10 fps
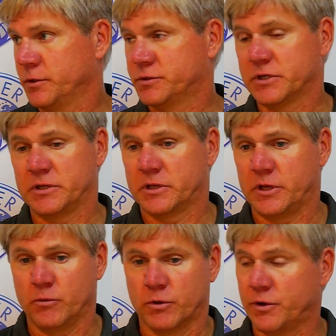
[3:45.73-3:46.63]
You said the
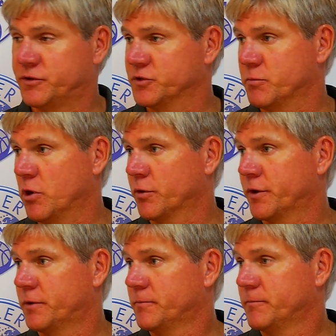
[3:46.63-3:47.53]
key word, it's his
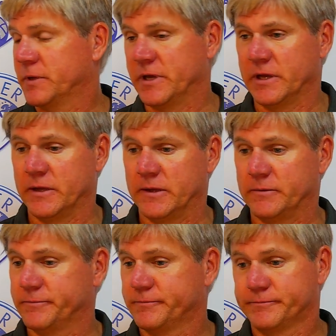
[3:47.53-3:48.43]
motor.
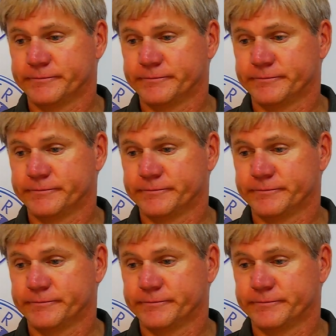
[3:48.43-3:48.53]
And